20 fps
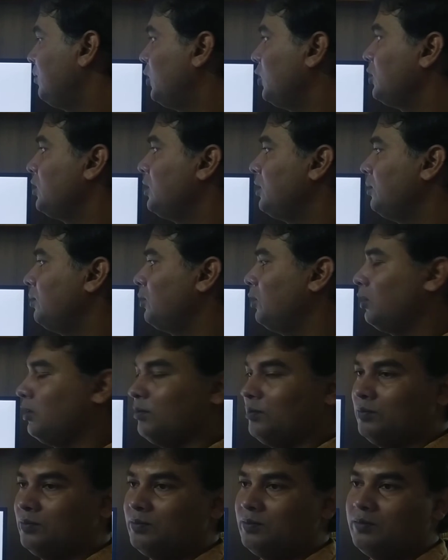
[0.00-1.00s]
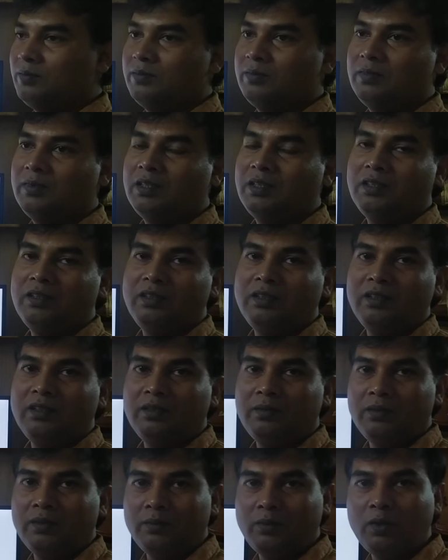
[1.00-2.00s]
positive form
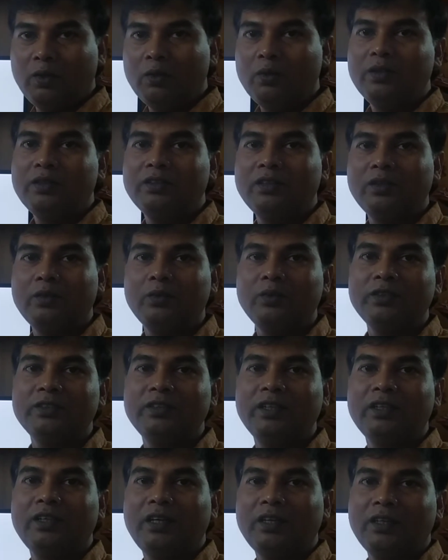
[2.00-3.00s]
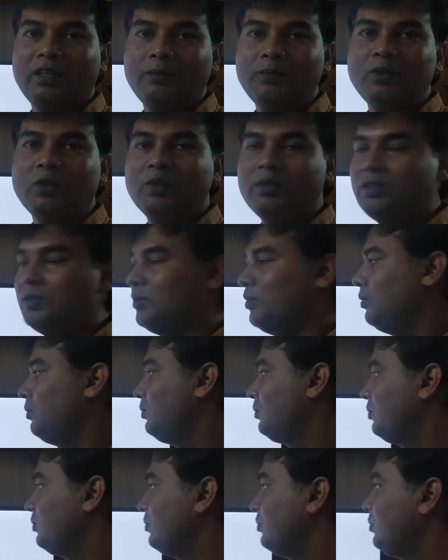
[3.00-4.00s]
following the rules that I have taught you.
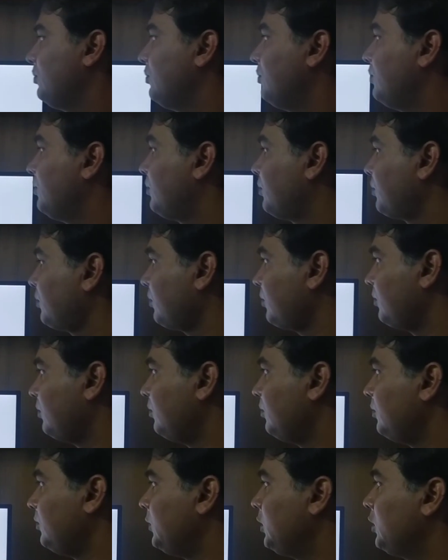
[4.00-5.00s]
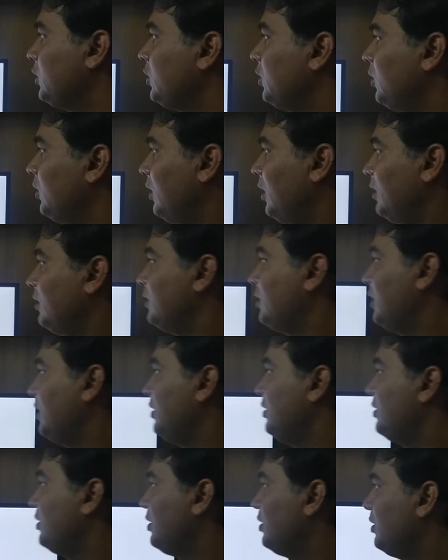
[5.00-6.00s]
So the answer
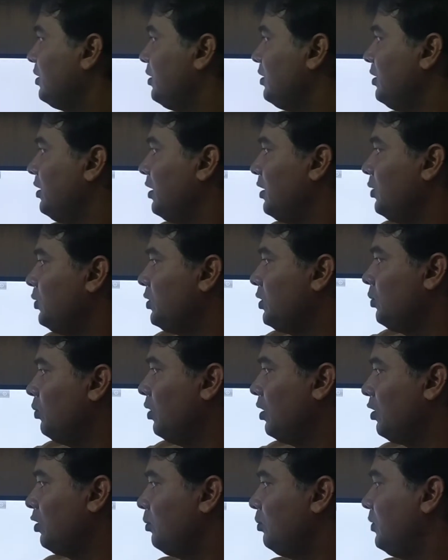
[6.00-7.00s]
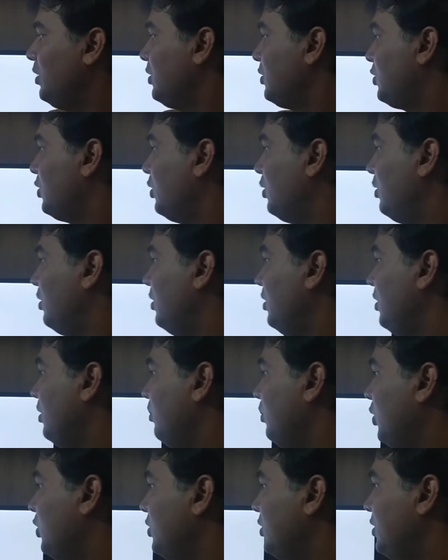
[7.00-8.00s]
is, here you see one of the, so
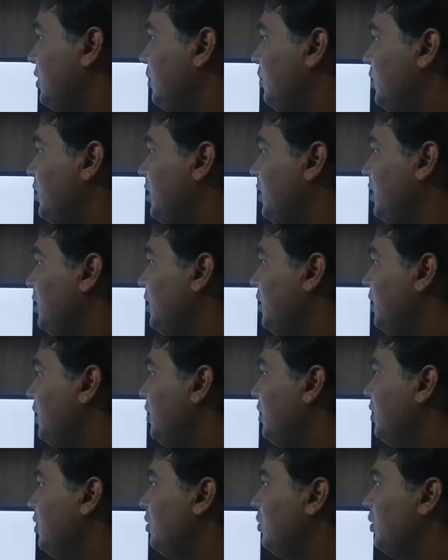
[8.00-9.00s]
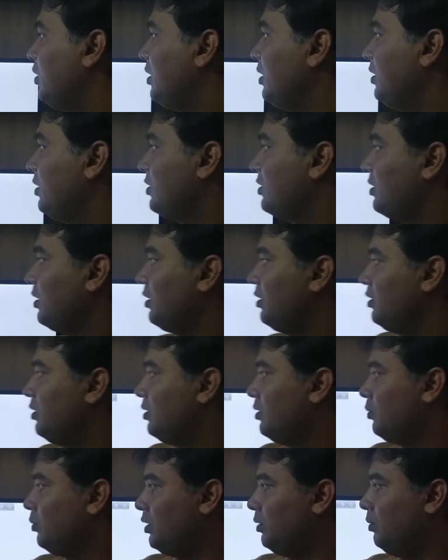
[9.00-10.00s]
positive degree we can start
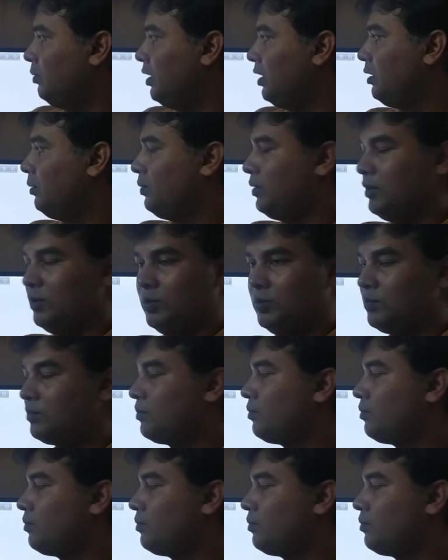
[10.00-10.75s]
with very few,